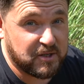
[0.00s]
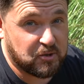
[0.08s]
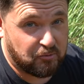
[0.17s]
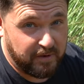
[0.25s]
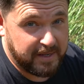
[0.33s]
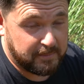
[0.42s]

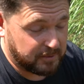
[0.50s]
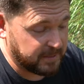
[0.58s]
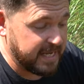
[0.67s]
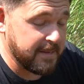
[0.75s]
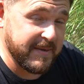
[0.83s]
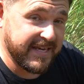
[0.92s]
incredible
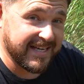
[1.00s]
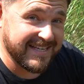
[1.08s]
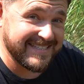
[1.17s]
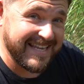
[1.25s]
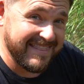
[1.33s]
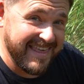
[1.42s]

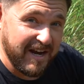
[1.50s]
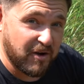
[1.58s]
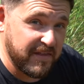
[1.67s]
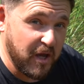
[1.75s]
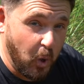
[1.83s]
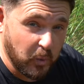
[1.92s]
because they are
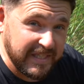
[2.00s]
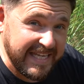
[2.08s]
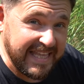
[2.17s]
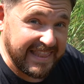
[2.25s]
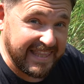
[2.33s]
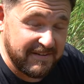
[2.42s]
the
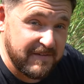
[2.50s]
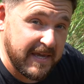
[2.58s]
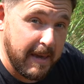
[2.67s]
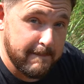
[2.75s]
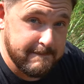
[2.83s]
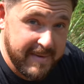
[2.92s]
only
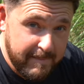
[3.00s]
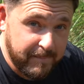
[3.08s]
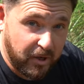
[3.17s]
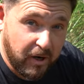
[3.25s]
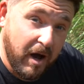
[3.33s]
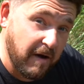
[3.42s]
living
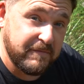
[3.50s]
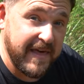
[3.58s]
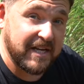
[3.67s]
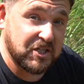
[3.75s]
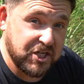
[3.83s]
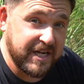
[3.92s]
member of
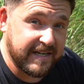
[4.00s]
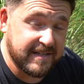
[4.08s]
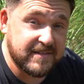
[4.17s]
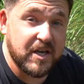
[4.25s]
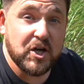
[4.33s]
that genus,